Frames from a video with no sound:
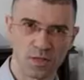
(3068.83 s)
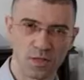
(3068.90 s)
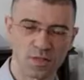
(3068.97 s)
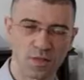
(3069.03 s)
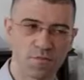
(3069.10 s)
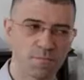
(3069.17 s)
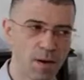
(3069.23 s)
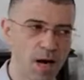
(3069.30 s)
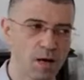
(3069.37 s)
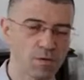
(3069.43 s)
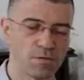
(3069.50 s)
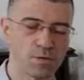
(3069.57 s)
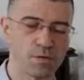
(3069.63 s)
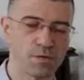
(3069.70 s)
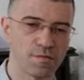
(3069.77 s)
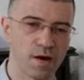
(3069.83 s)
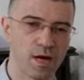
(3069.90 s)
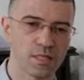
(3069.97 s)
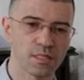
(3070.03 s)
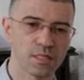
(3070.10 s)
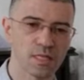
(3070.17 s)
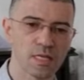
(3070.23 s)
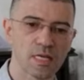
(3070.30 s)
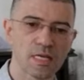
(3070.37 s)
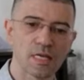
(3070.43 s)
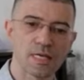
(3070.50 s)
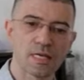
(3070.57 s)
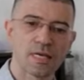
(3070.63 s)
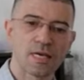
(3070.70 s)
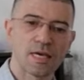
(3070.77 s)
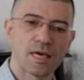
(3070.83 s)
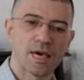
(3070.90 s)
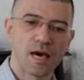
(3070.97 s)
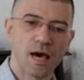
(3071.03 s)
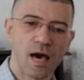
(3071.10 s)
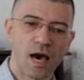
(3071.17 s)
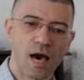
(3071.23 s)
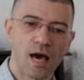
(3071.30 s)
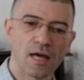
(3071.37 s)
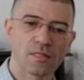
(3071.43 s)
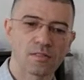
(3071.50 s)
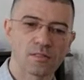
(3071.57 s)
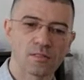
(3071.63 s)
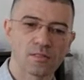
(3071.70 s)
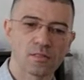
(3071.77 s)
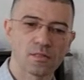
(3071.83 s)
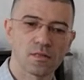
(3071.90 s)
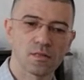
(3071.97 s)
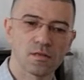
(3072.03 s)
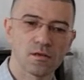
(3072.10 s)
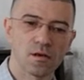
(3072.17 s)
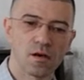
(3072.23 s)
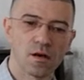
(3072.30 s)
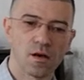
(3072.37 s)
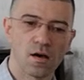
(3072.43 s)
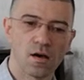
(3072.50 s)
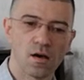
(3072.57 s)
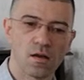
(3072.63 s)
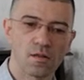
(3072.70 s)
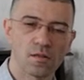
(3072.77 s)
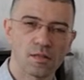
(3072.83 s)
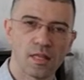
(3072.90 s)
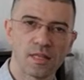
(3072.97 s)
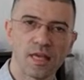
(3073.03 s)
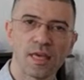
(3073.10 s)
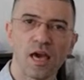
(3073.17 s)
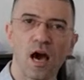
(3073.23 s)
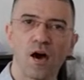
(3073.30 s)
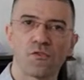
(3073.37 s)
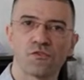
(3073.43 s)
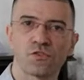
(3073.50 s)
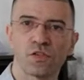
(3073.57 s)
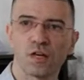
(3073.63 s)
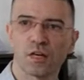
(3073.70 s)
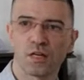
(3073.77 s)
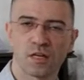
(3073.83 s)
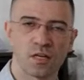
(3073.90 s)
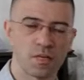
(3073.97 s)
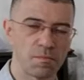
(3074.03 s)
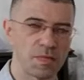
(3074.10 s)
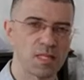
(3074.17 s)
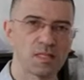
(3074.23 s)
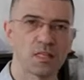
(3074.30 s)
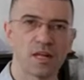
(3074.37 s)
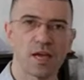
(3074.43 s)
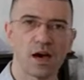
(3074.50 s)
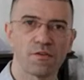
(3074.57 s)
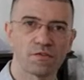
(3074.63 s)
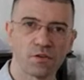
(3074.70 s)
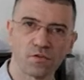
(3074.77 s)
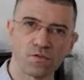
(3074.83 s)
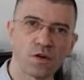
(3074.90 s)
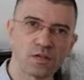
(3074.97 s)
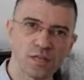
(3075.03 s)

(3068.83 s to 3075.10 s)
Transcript: it's a powerful device. And the day after, immediately after, you've got a